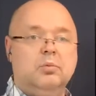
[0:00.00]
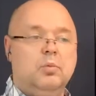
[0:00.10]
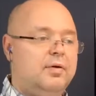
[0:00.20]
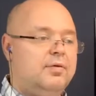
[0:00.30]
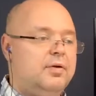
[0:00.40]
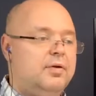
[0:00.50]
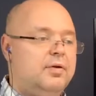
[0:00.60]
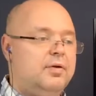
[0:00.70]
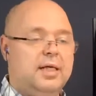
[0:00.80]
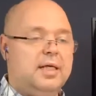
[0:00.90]
whatever the
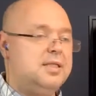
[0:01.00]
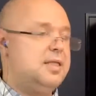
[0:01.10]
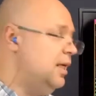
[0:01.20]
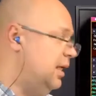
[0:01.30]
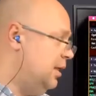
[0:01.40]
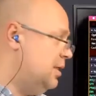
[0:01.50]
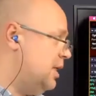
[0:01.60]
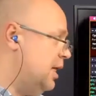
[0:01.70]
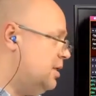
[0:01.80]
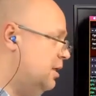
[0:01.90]
split is, in this
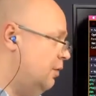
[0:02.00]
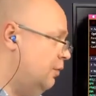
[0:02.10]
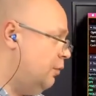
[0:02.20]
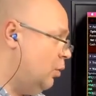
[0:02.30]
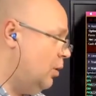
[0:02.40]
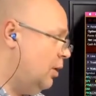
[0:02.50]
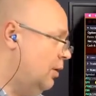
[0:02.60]
case into 4,